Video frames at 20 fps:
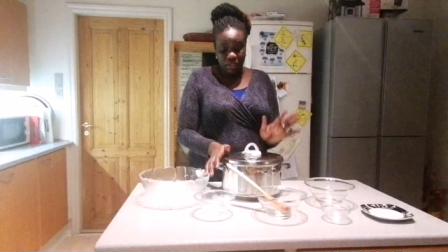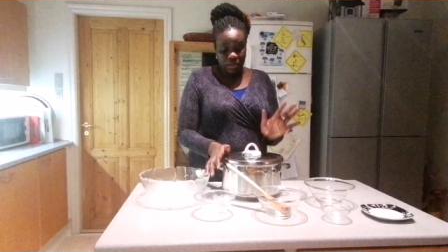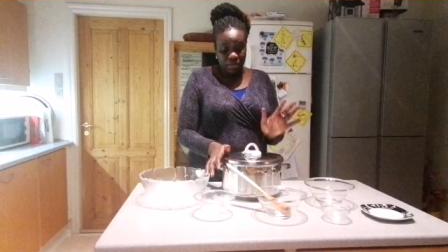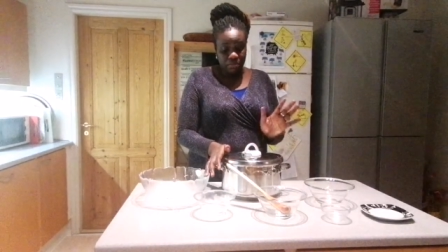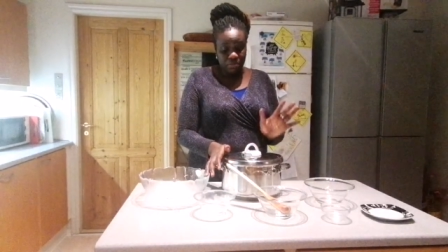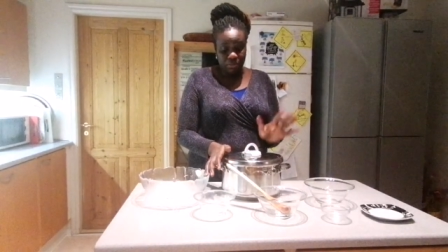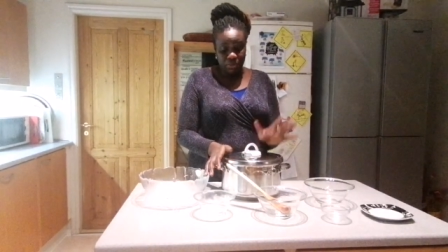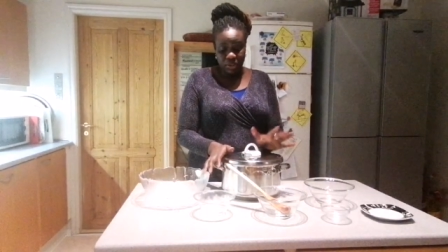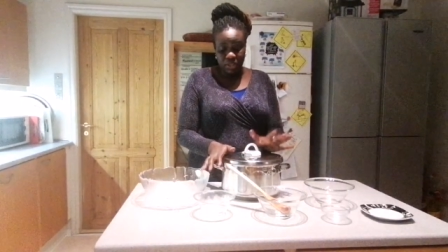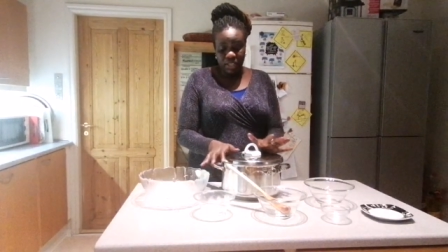
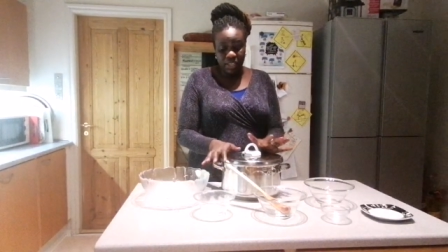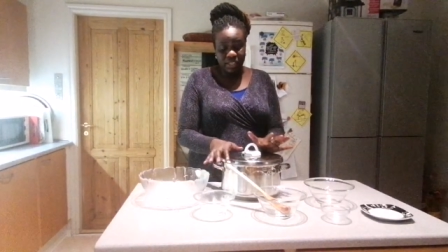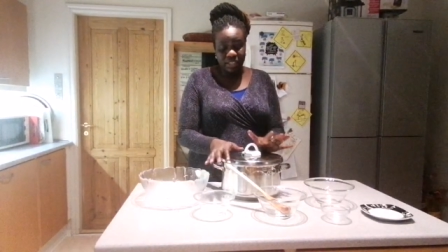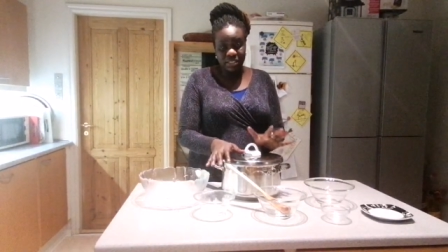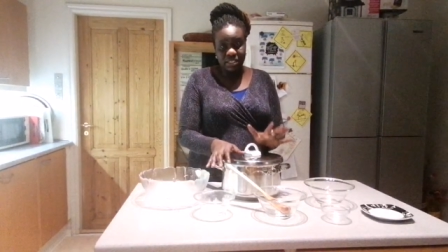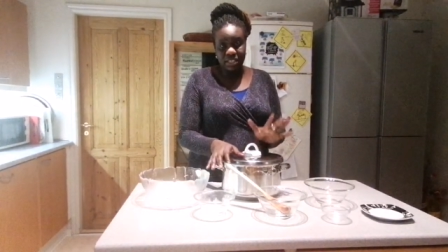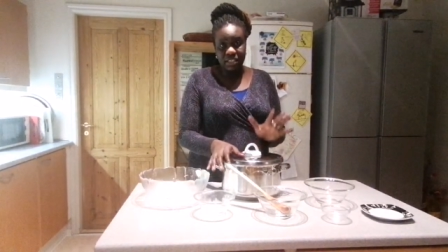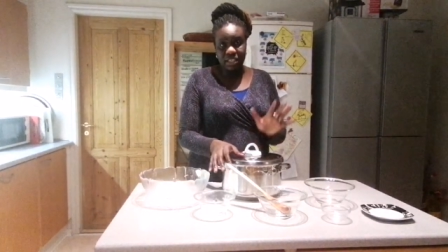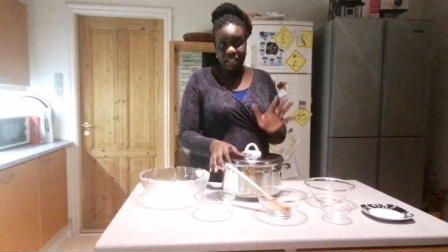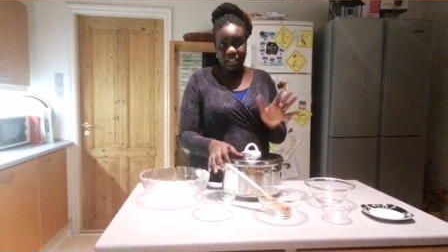boil
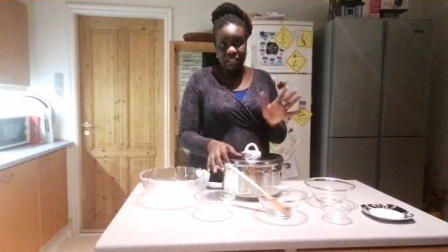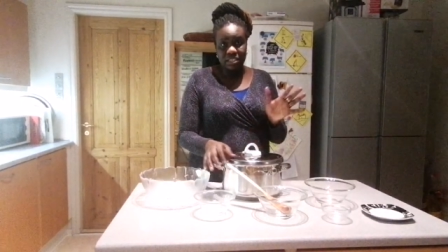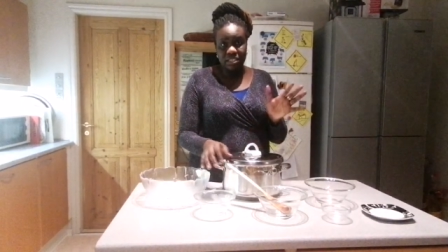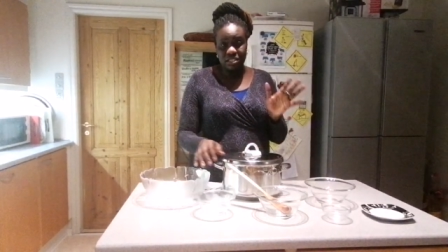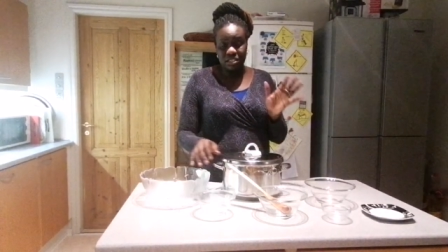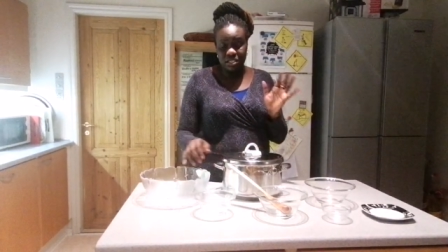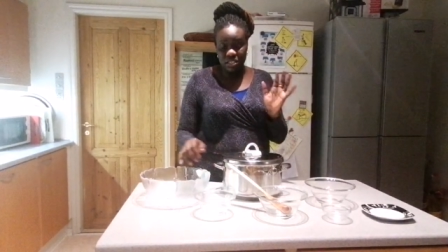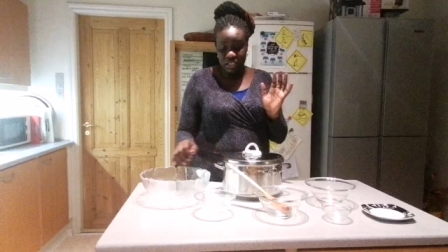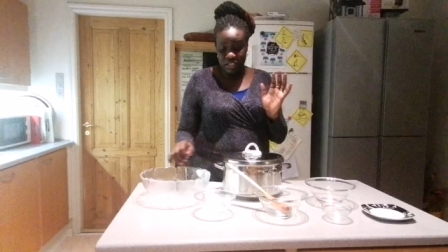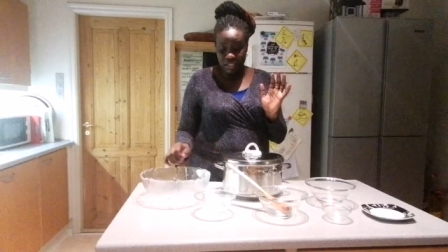until
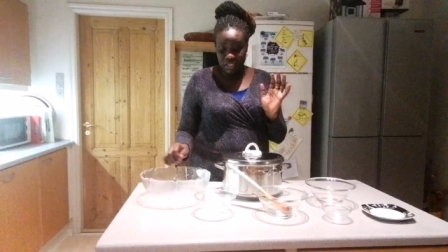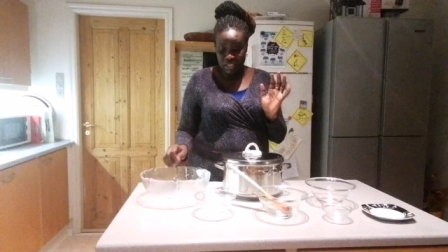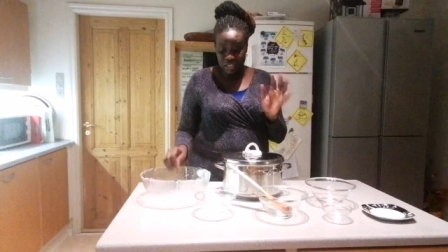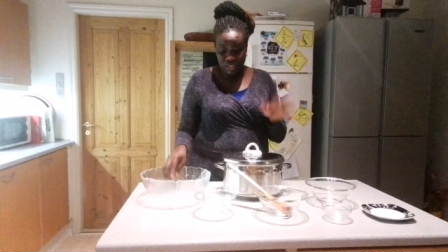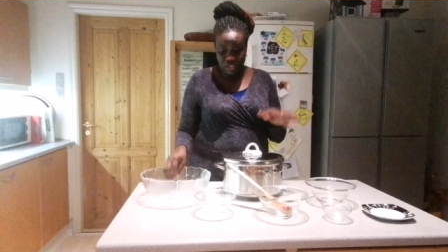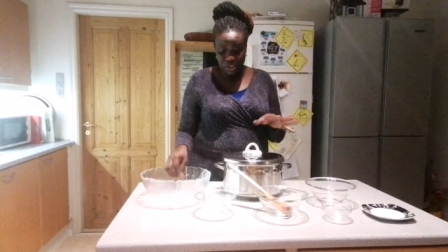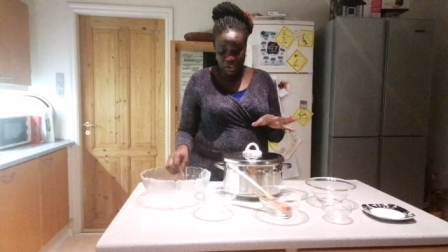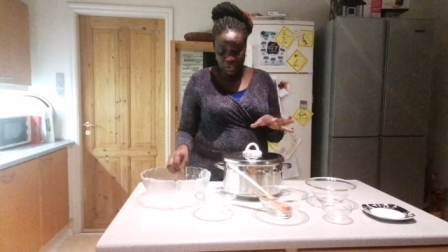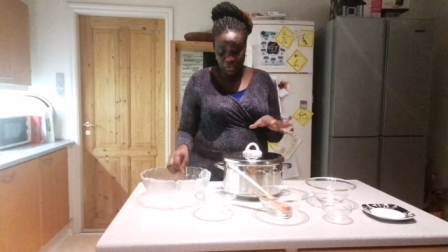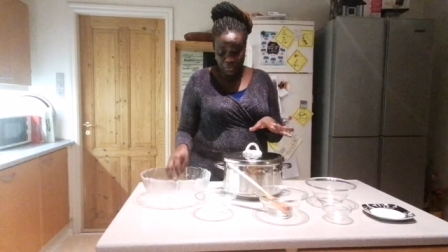it's it is
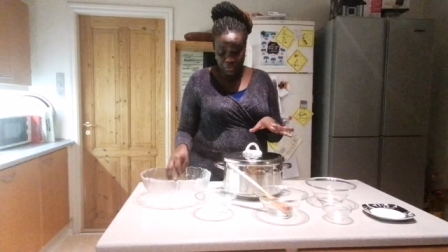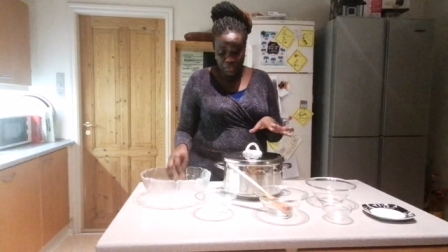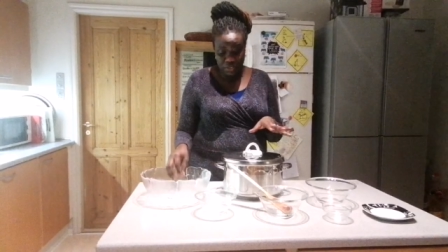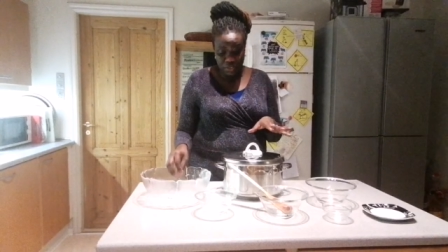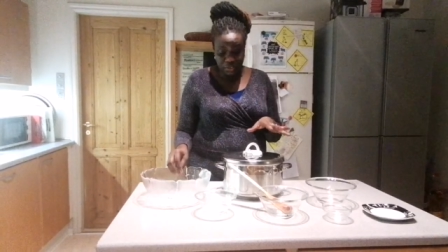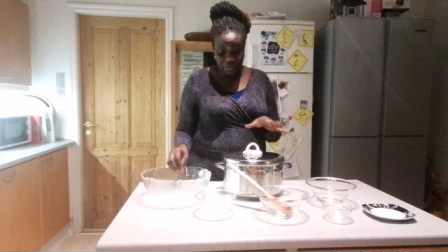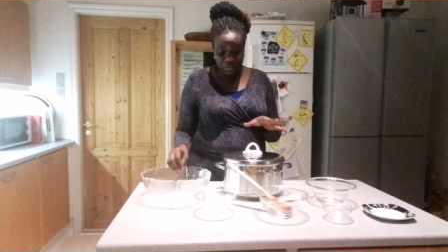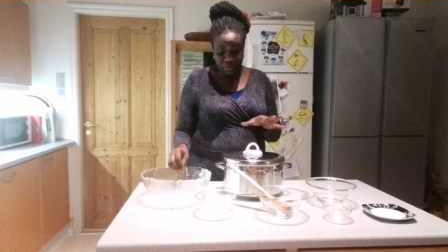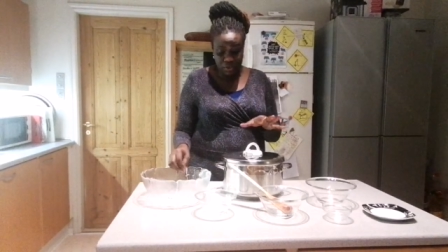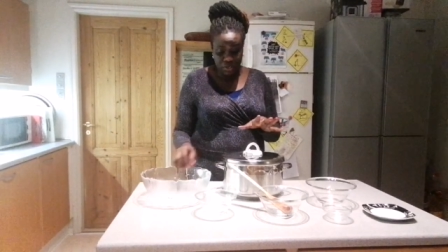soft
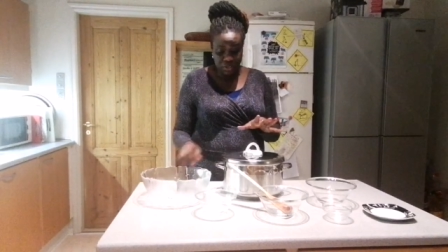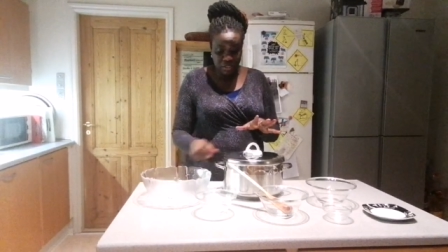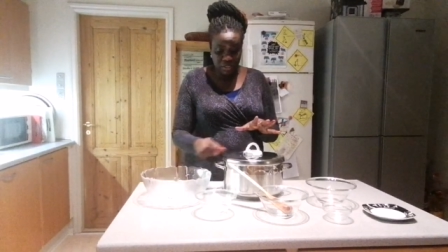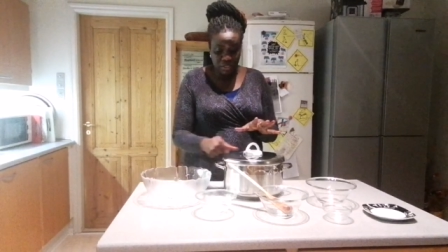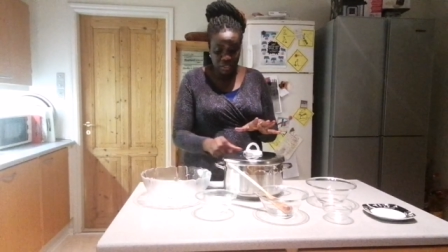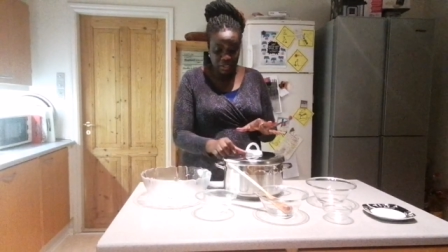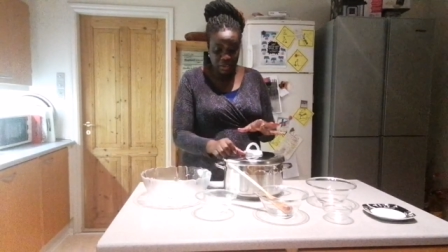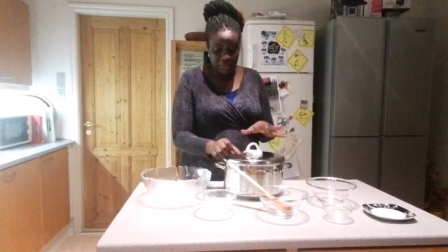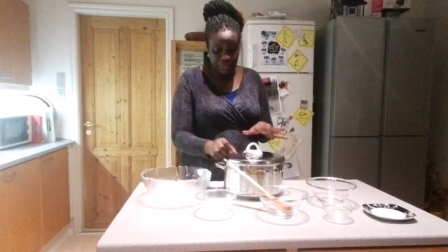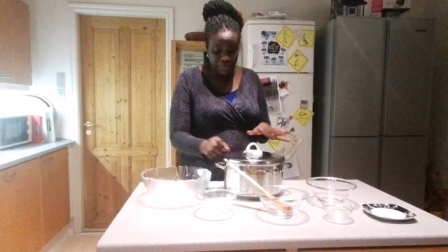of course
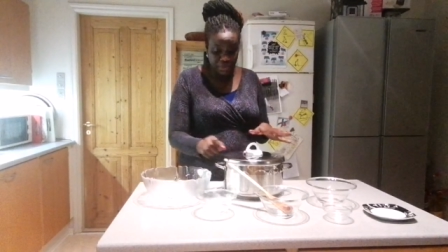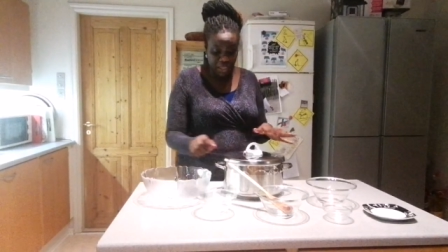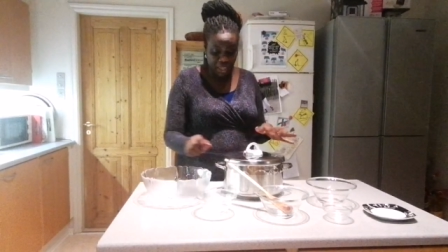um,